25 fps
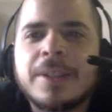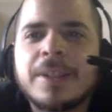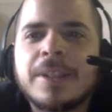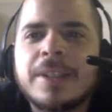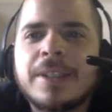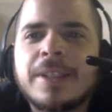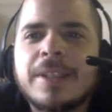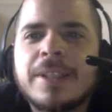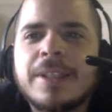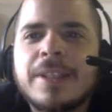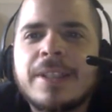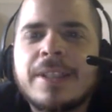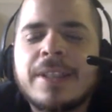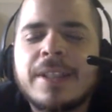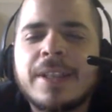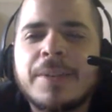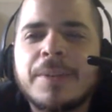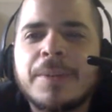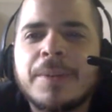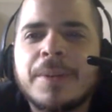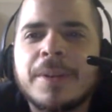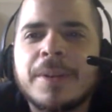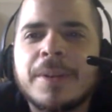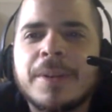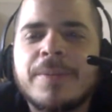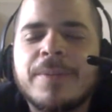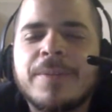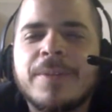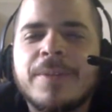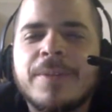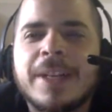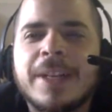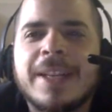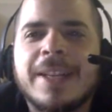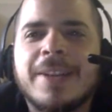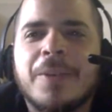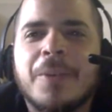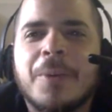shit, what a
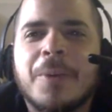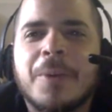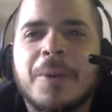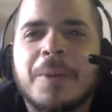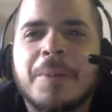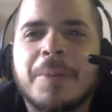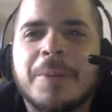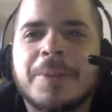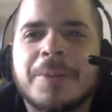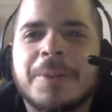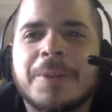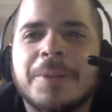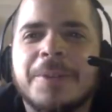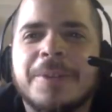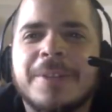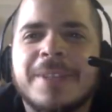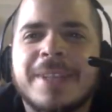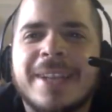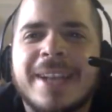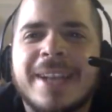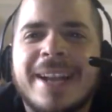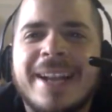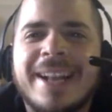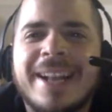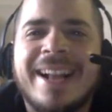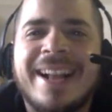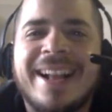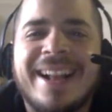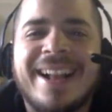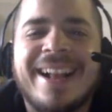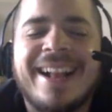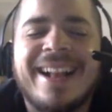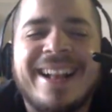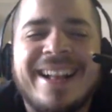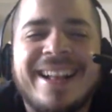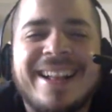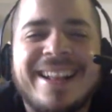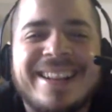fucking horrible Tuesday I
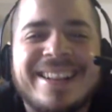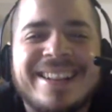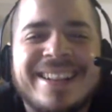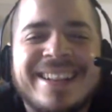had.